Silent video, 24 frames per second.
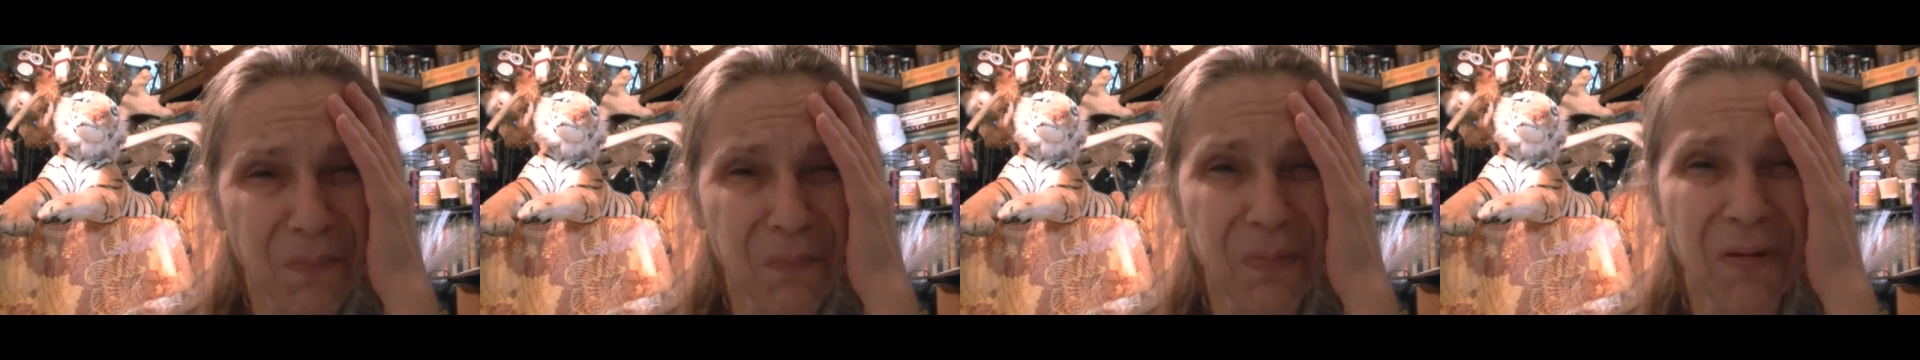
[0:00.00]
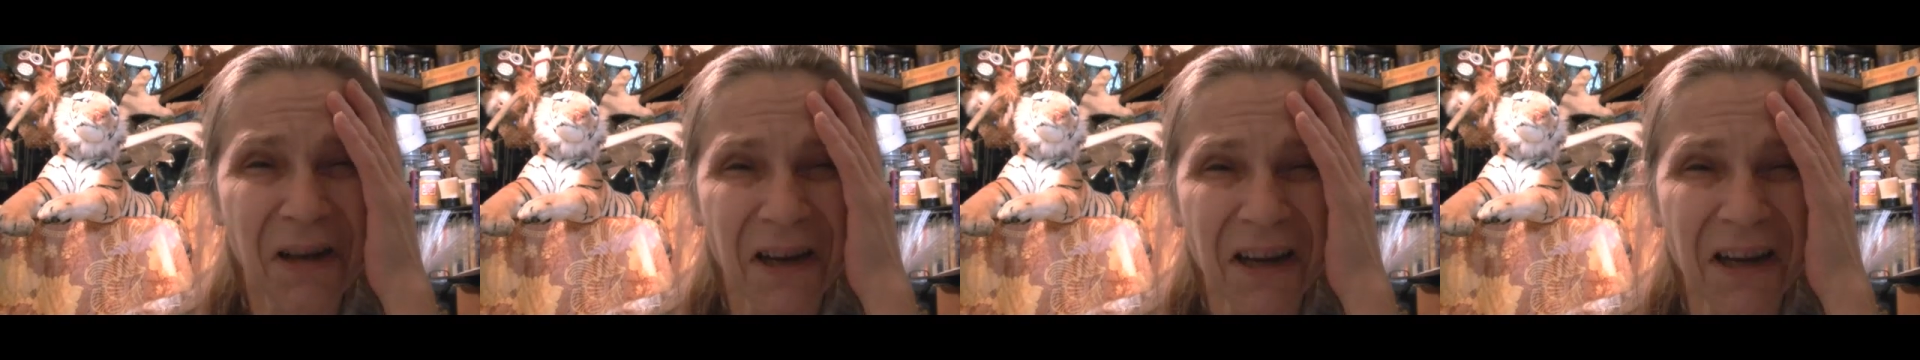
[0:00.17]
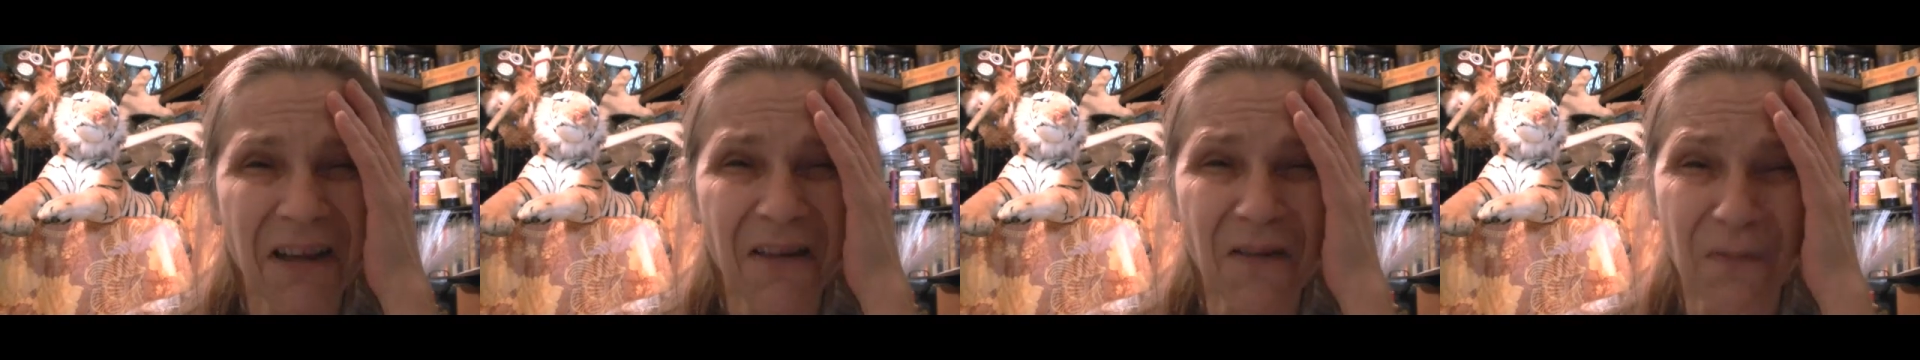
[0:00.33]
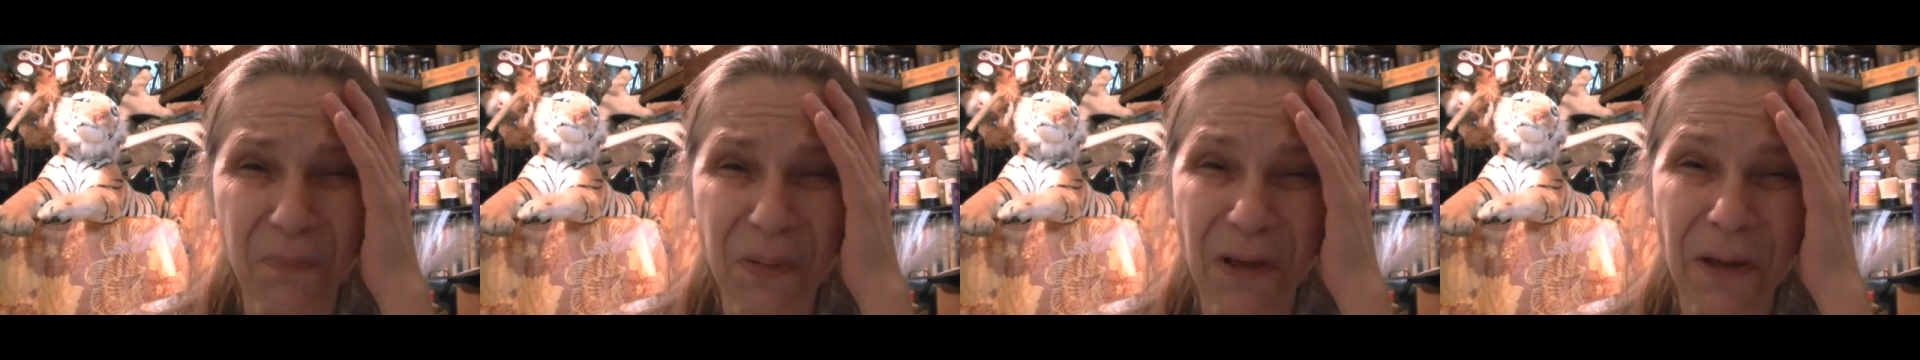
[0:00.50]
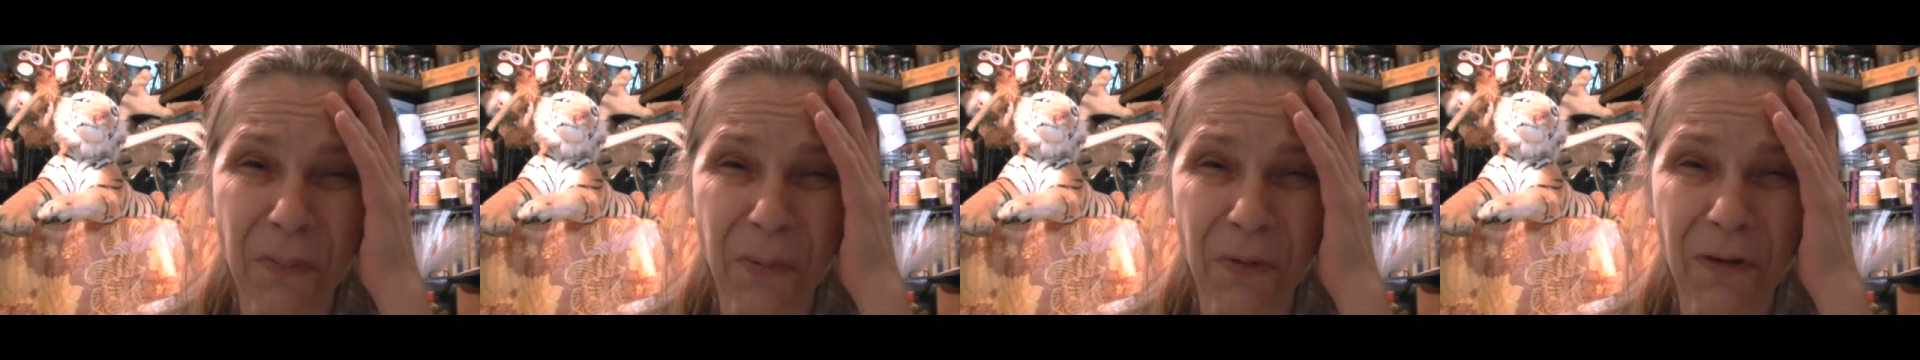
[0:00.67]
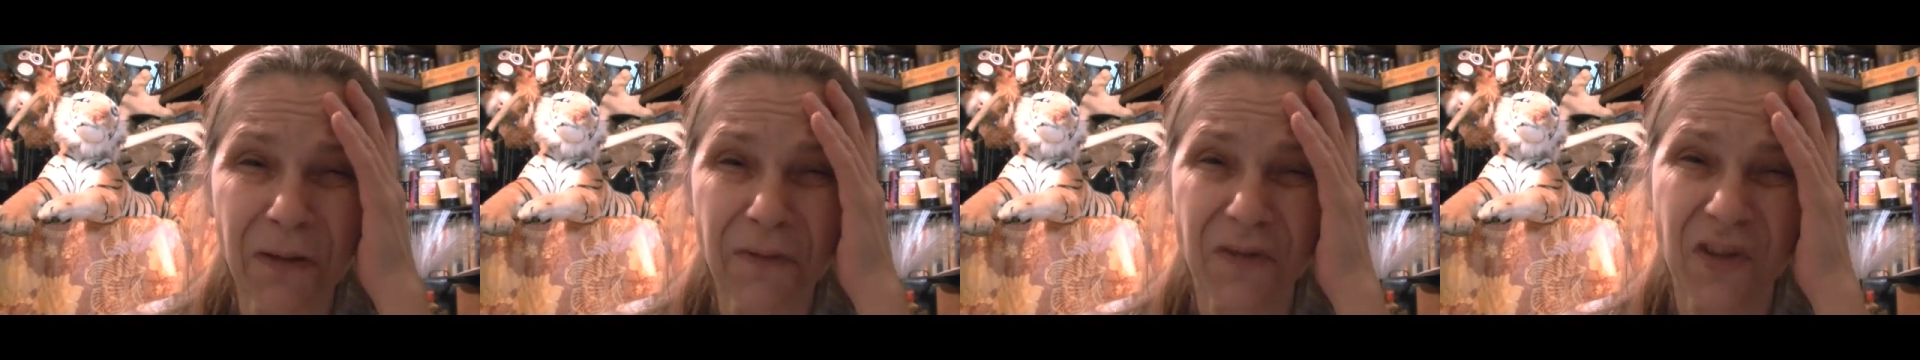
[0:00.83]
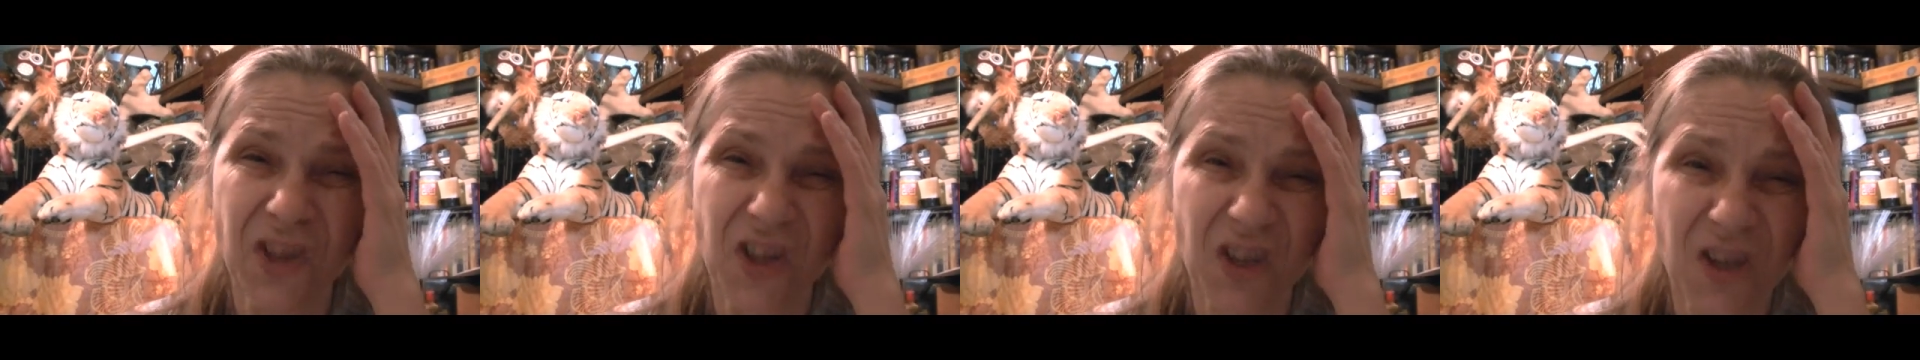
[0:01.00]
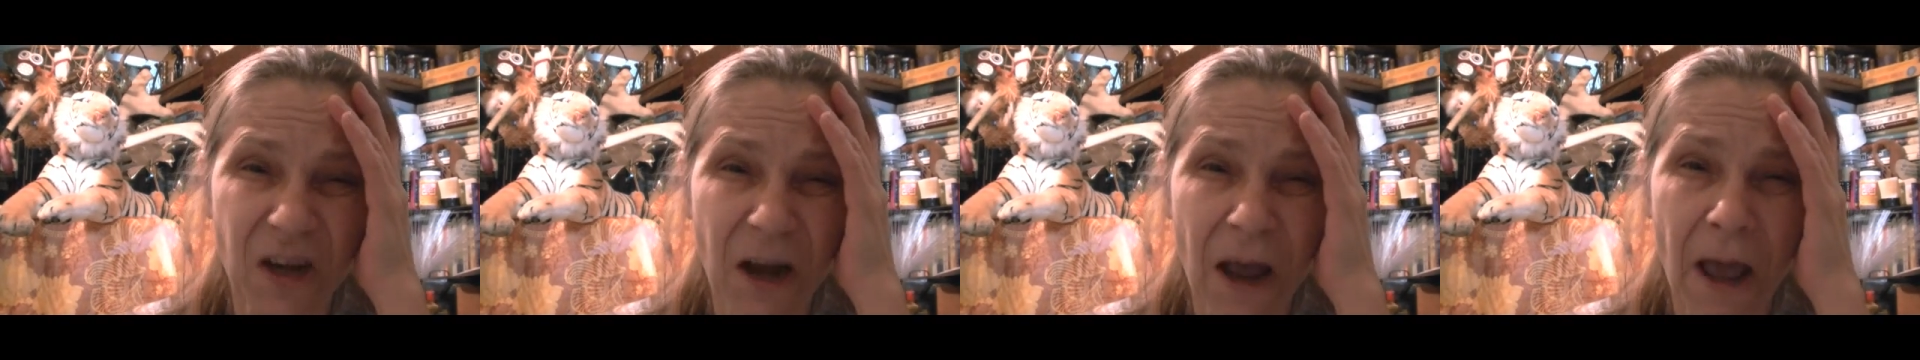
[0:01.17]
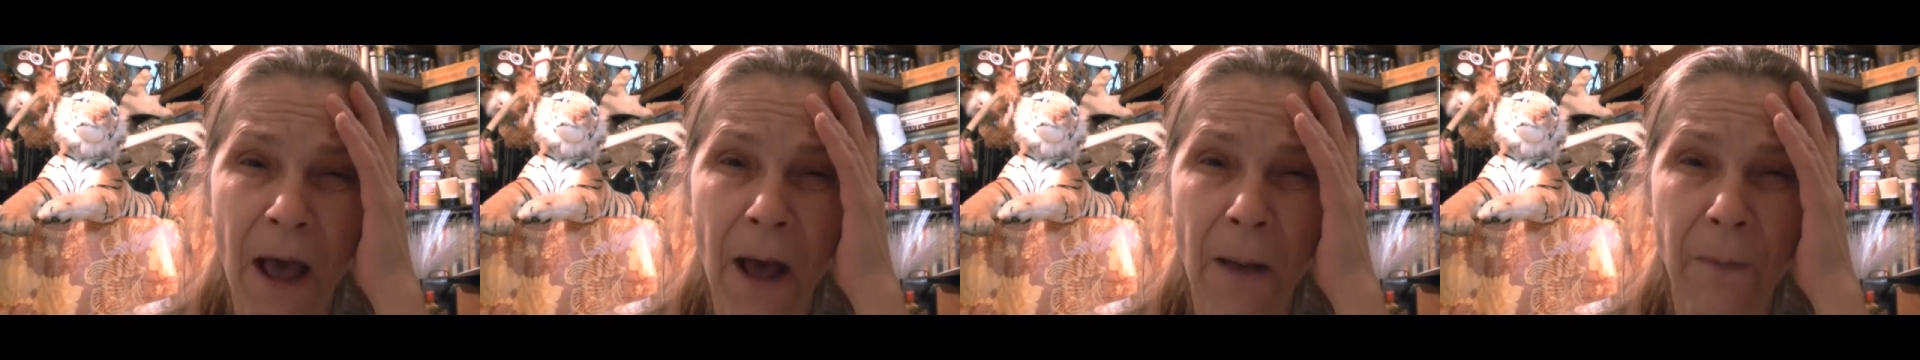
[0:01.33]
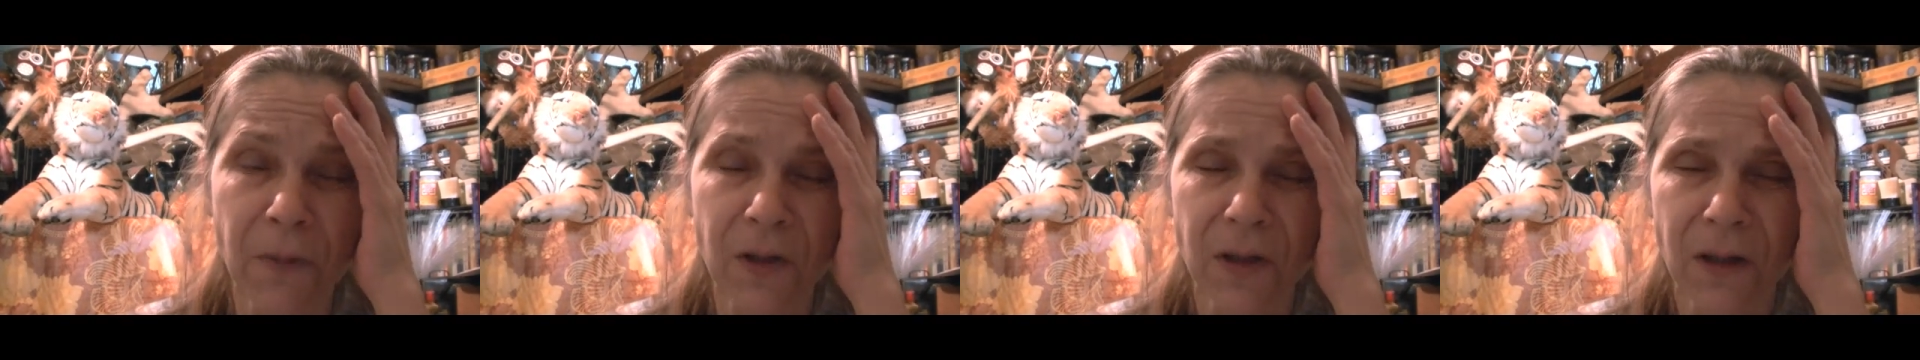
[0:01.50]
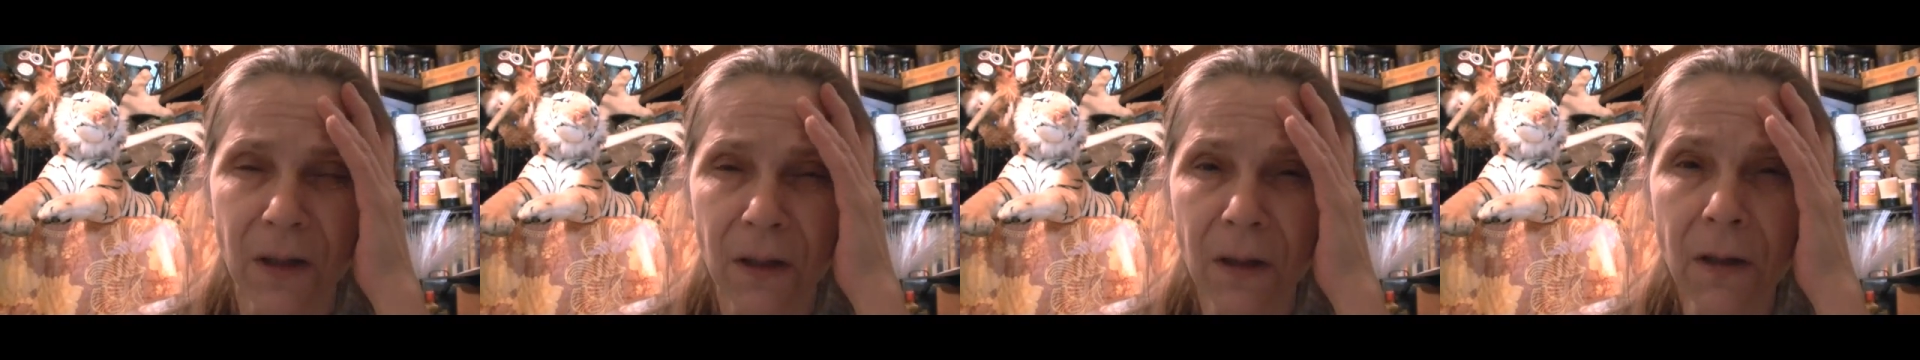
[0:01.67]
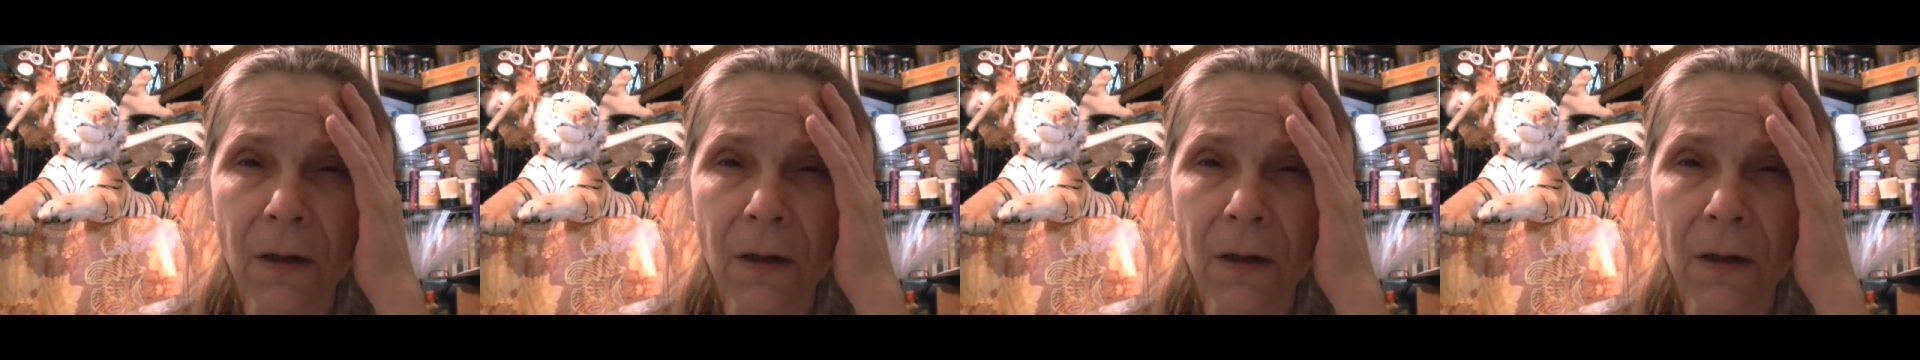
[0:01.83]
plenty of people have snapped